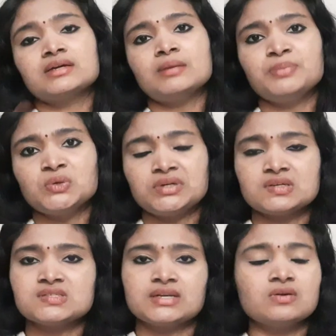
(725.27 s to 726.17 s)

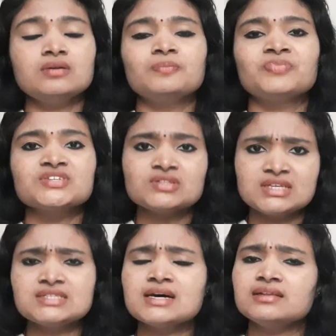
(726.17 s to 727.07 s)
computers and all. So
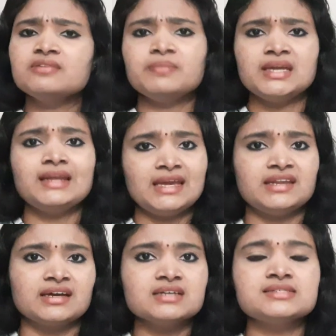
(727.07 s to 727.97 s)
these are the main
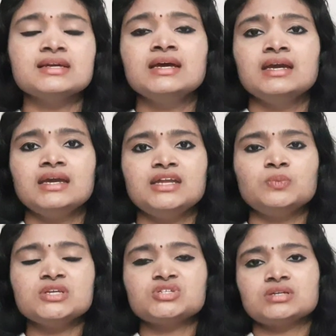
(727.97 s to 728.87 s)
areas in
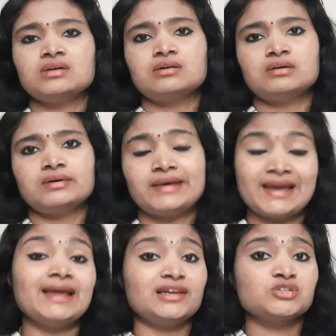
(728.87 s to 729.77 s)
which
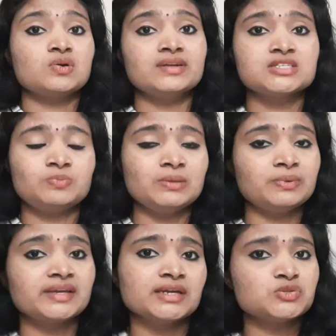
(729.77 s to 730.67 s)
electronics
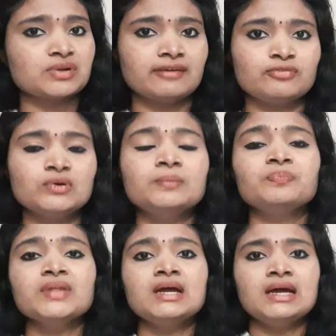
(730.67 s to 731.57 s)
people can try for.
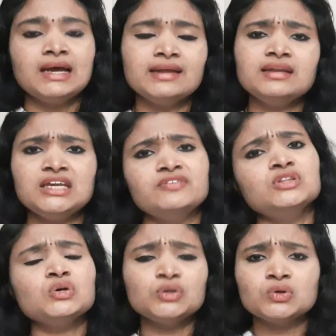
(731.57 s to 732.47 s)
And even
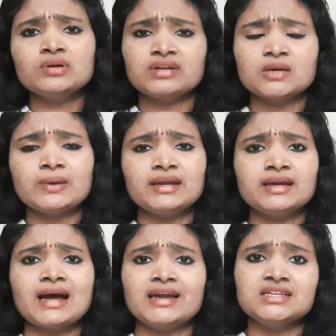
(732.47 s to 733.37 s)
though you don't require
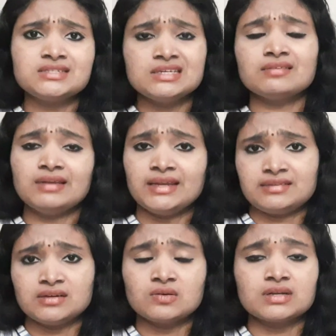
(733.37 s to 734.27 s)
a IT
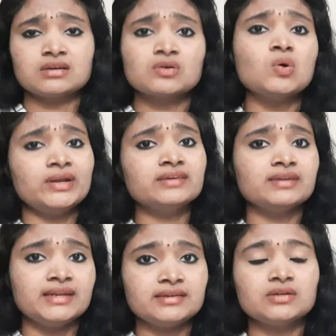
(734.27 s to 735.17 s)
related or a coding
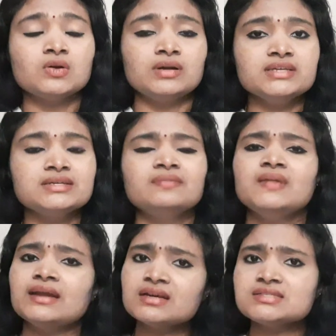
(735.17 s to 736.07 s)
related knowledge,
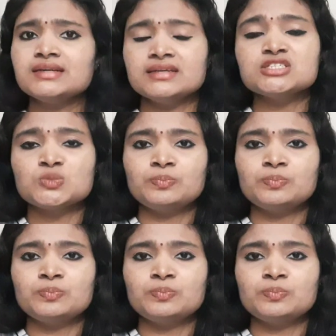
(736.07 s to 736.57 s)
there are certain